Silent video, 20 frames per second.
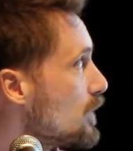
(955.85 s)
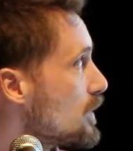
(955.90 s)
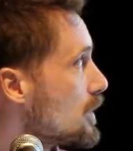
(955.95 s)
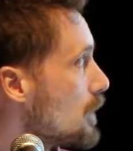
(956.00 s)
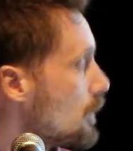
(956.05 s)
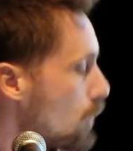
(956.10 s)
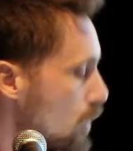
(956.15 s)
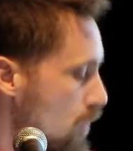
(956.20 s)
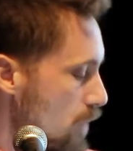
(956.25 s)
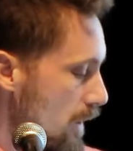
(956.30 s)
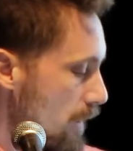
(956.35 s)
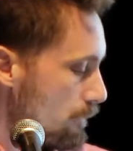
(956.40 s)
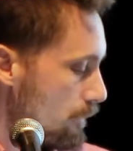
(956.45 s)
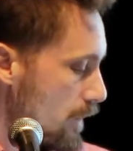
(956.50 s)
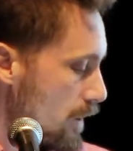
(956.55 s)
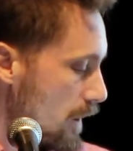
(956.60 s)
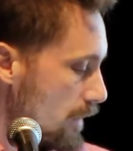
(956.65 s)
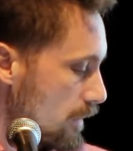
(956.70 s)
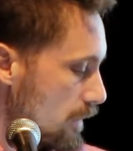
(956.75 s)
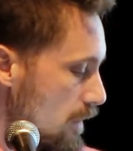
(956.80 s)
So if we're trying to
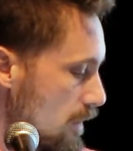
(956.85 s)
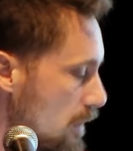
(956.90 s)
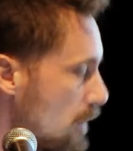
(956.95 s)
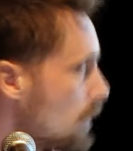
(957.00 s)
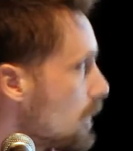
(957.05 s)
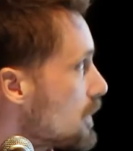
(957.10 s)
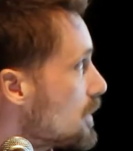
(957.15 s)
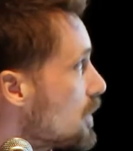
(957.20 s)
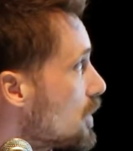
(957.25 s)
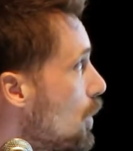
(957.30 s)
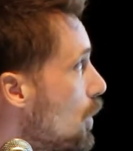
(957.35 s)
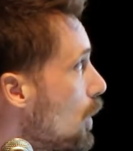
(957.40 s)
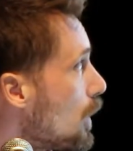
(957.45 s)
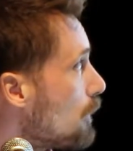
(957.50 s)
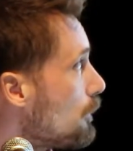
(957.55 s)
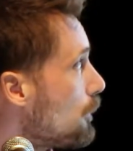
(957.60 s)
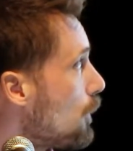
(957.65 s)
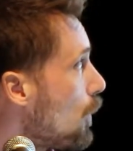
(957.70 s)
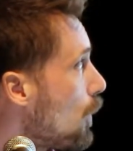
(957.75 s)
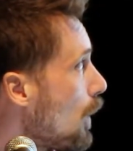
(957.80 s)
figure out the score
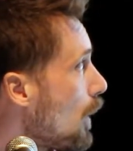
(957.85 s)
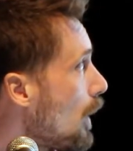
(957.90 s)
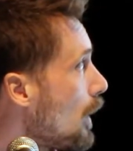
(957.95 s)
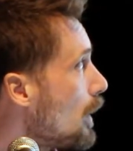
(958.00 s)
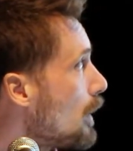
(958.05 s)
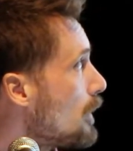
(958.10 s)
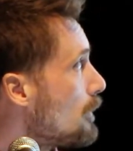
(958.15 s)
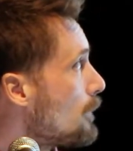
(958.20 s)
for